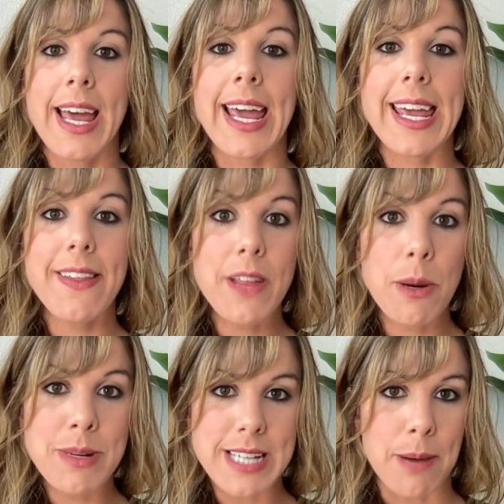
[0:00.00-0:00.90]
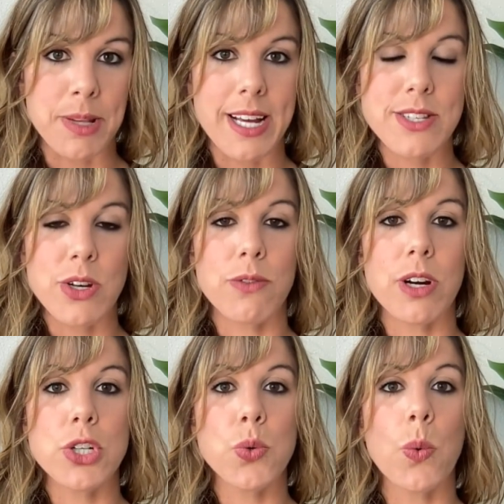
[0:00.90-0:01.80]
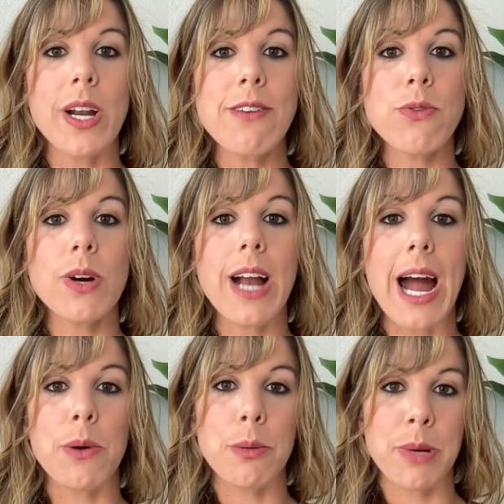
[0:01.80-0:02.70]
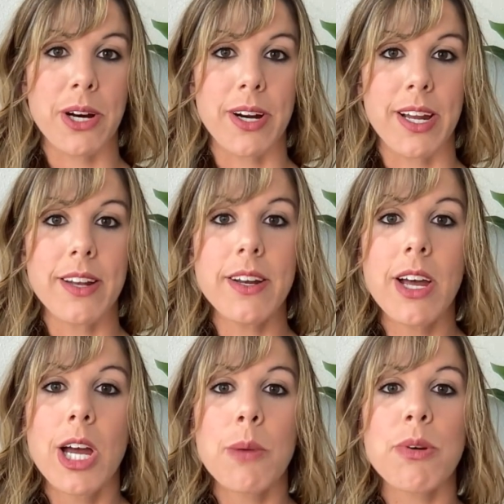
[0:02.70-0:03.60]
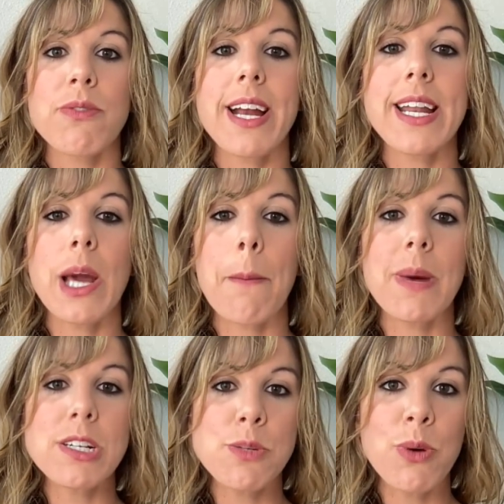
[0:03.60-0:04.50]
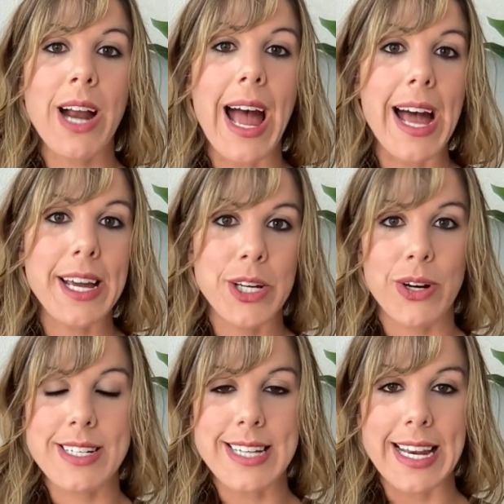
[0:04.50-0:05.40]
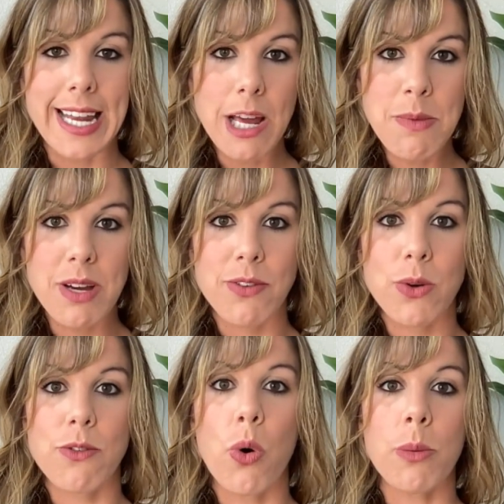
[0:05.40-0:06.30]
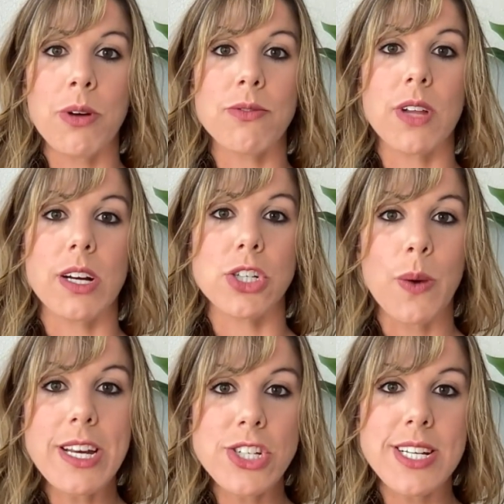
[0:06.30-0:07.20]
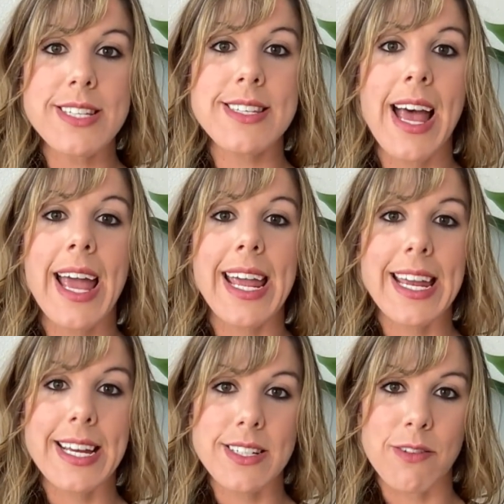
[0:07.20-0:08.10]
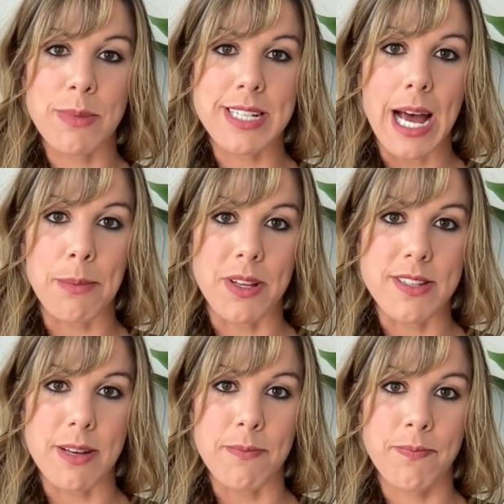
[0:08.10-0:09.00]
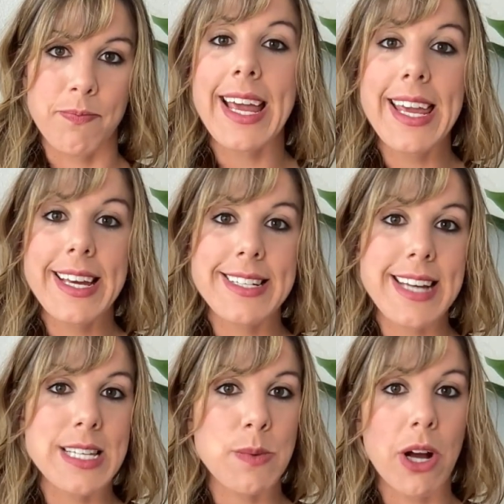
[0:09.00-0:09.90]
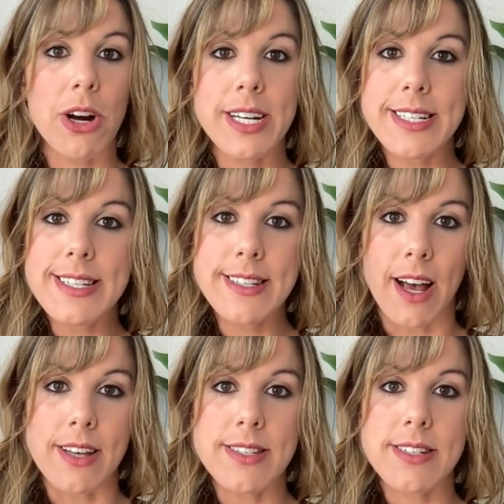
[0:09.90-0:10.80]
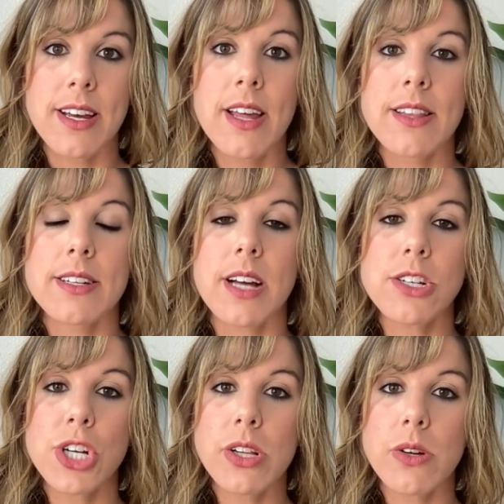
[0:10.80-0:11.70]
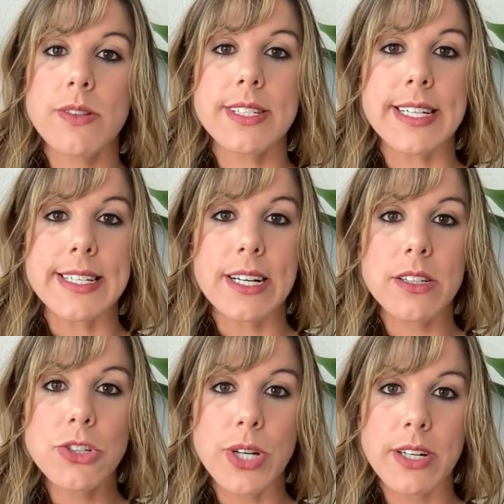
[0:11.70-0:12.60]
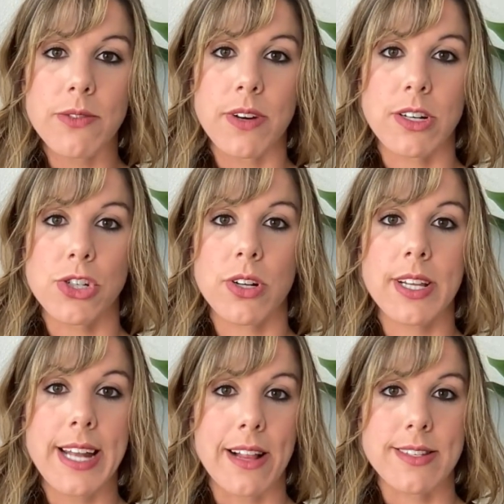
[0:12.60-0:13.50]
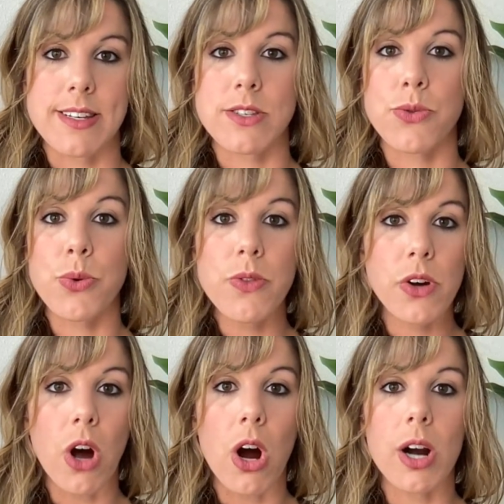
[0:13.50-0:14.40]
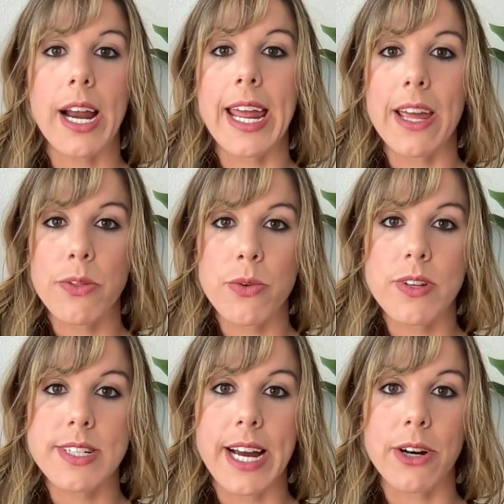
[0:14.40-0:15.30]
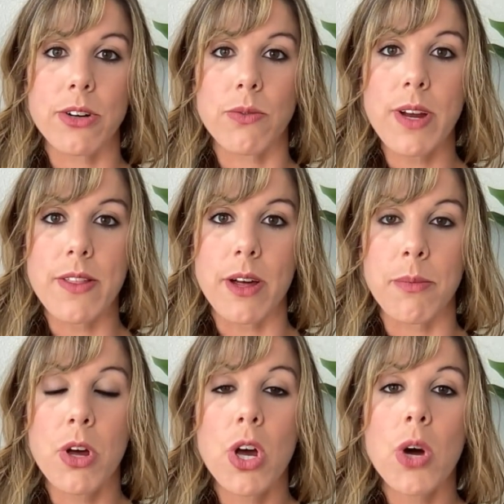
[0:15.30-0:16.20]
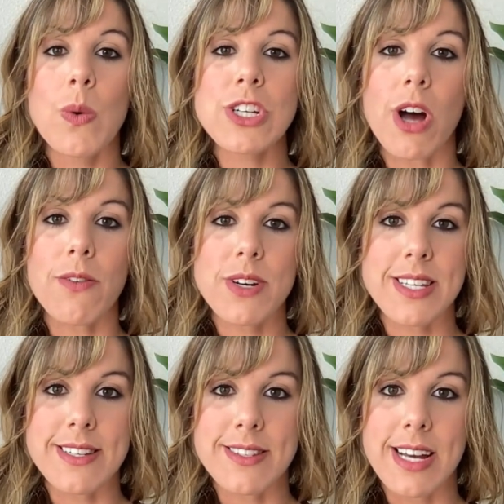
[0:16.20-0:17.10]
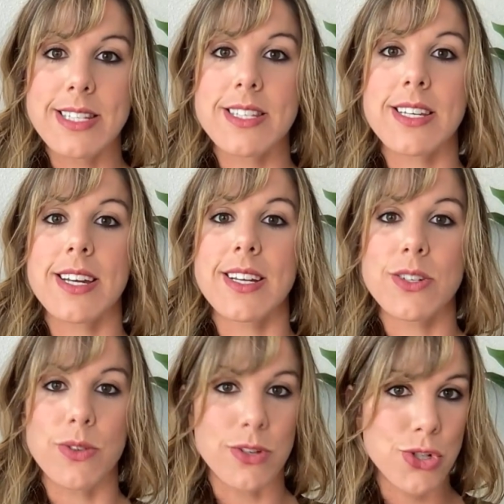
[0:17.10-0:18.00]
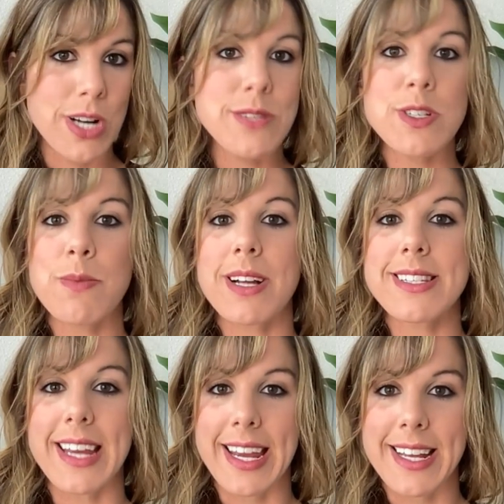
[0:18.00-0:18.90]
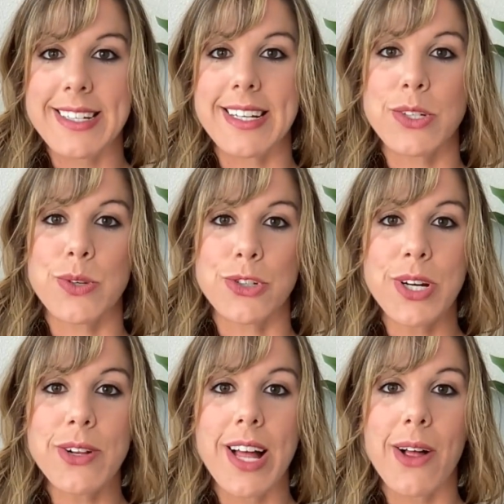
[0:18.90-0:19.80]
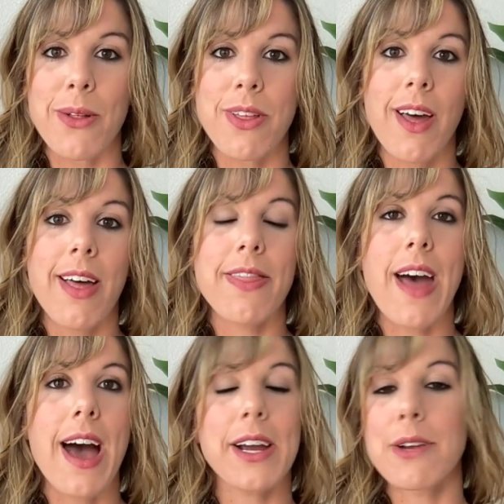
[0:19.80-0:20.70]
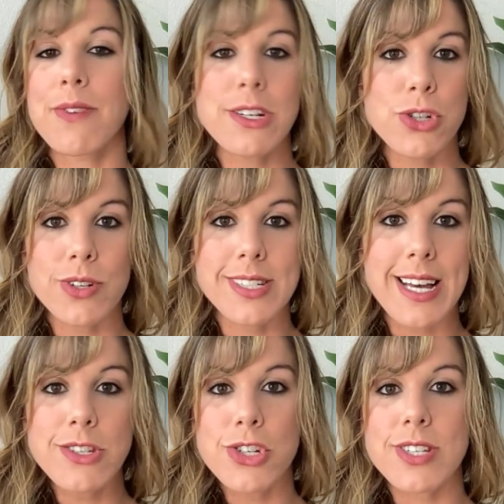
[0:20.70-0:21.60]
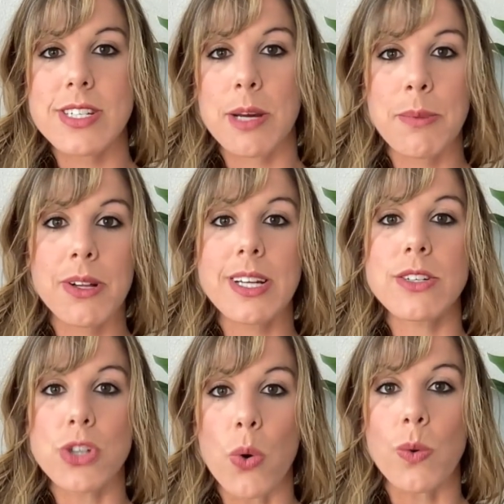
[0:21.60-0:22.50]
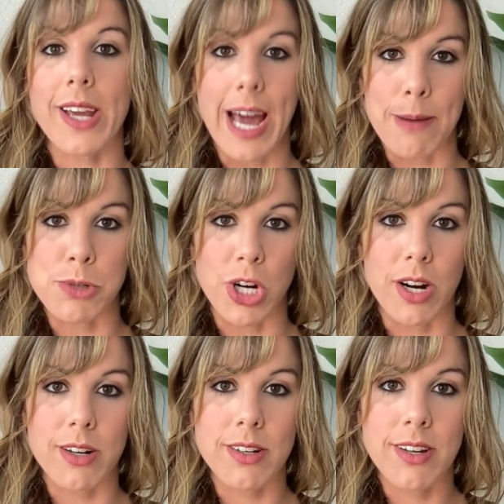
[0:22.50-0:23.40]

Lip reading: and their metabolites over a 24-hour period, providing a much more accurate and dynamic view of hormone fluctuations and of metabolism. And as we already discussed, the Dutch includes detailed adrenal functional analysis through the CAR and through the diurnal rhythm, which offers insights into the stress response and into adrenal health that conventional tests just typically don't capture.